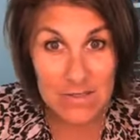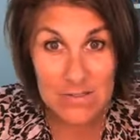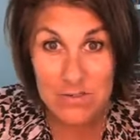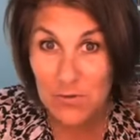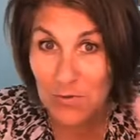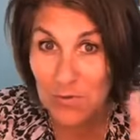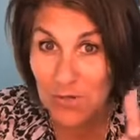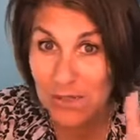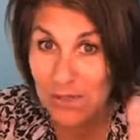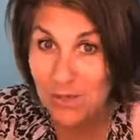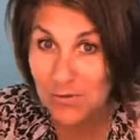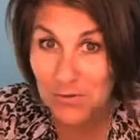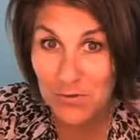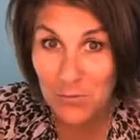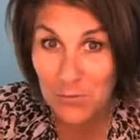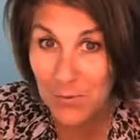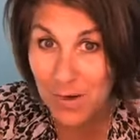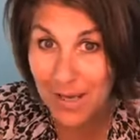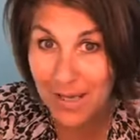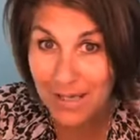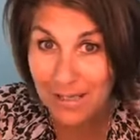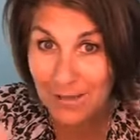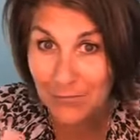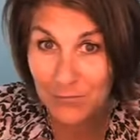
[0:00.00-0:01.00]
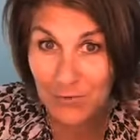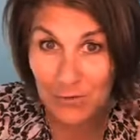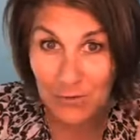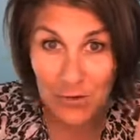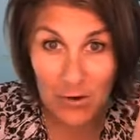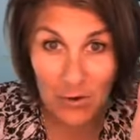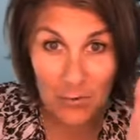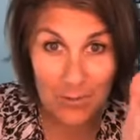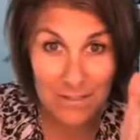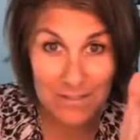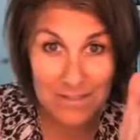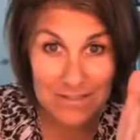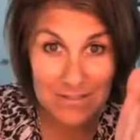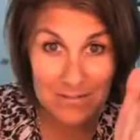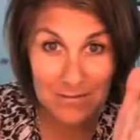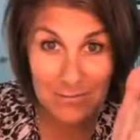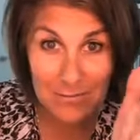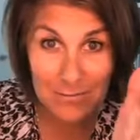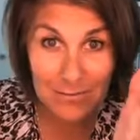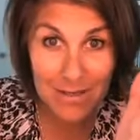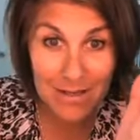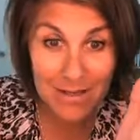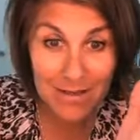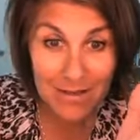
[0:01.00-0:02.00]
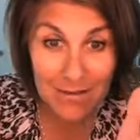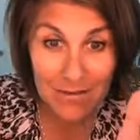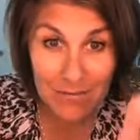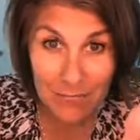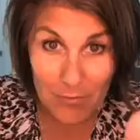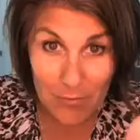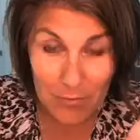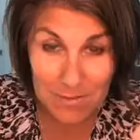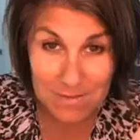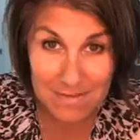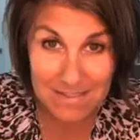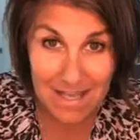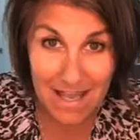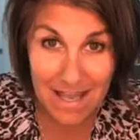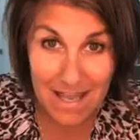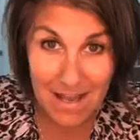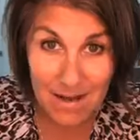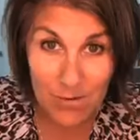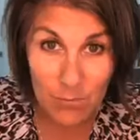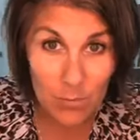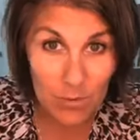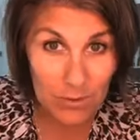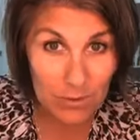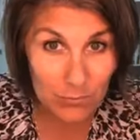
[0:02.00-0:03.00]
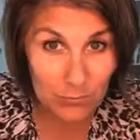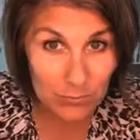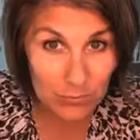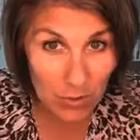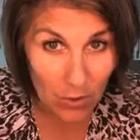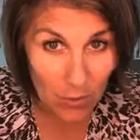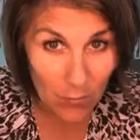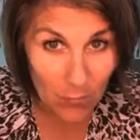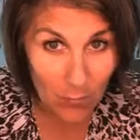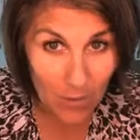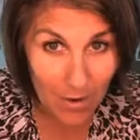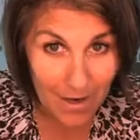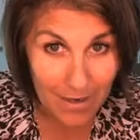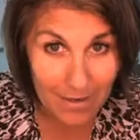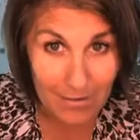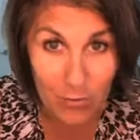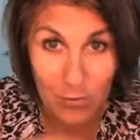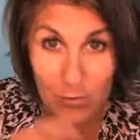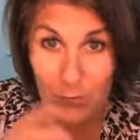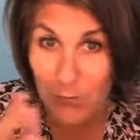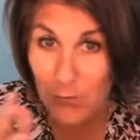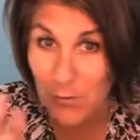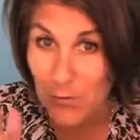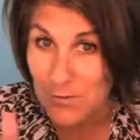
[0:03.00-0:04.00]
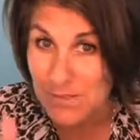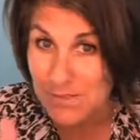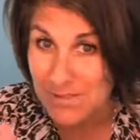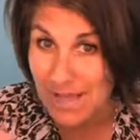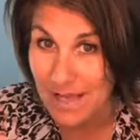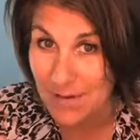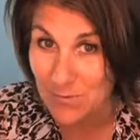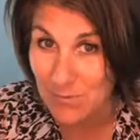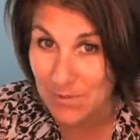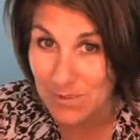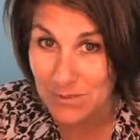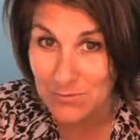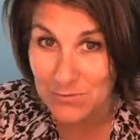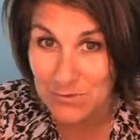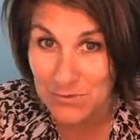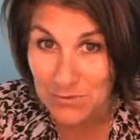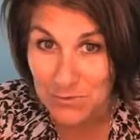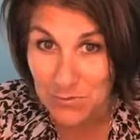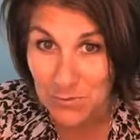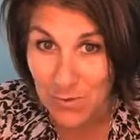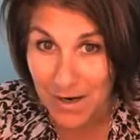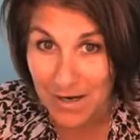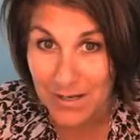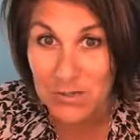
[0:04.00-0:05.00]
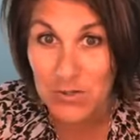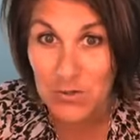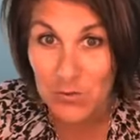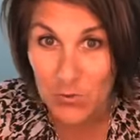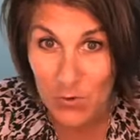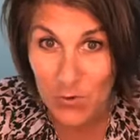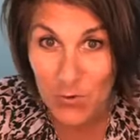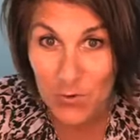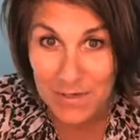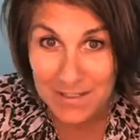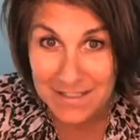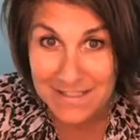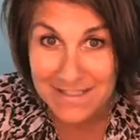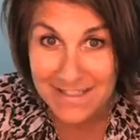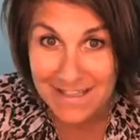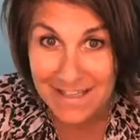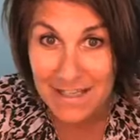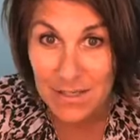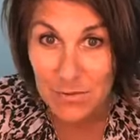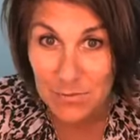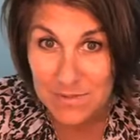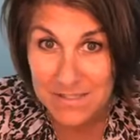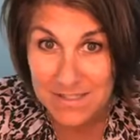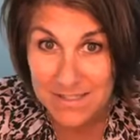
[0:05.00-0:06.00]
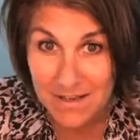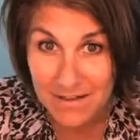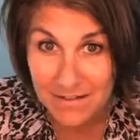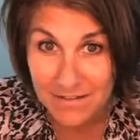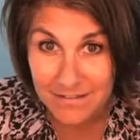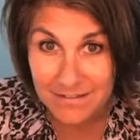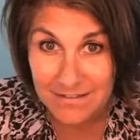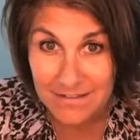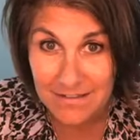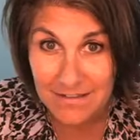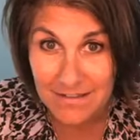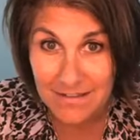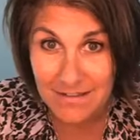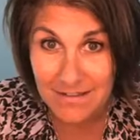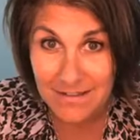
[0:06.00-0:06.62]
So either way, if you're going to focus on what you don't want or focus on what you do want, you're going to get a result.